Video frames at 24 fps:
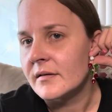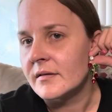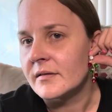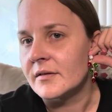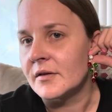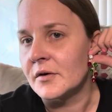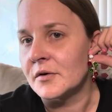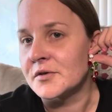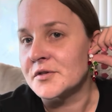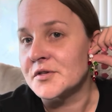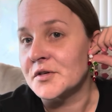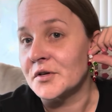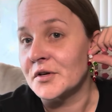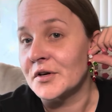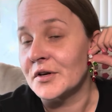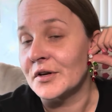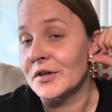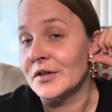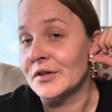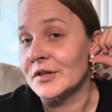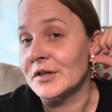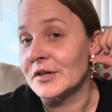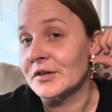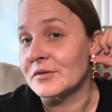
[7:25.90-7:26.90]
Those are
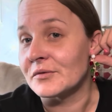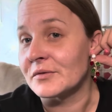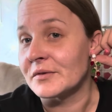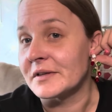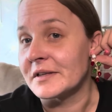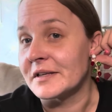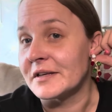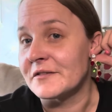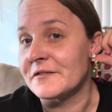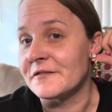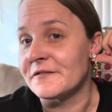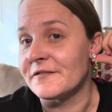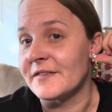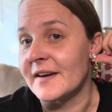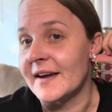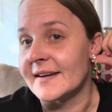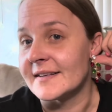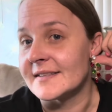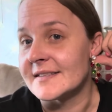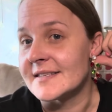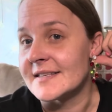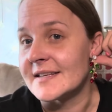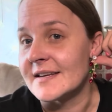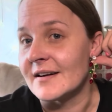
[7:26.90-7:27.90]
gonna look really
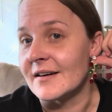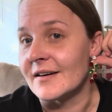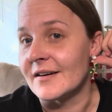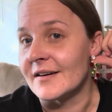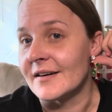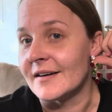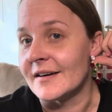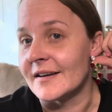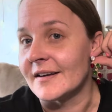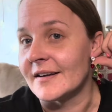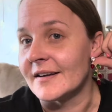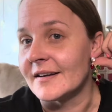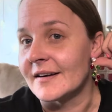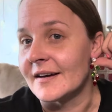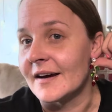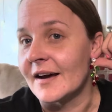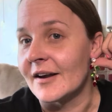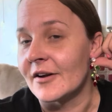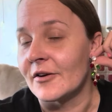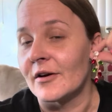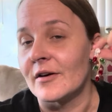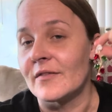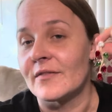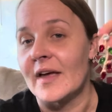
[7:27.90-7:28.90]
fancy on.
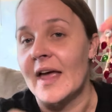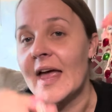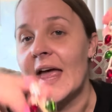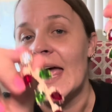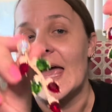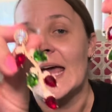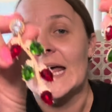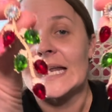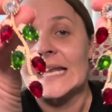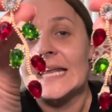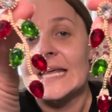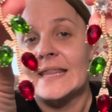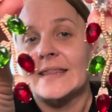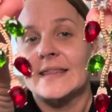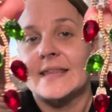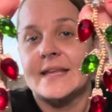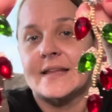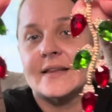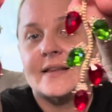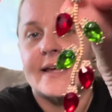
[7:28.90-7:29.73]
I don't have anything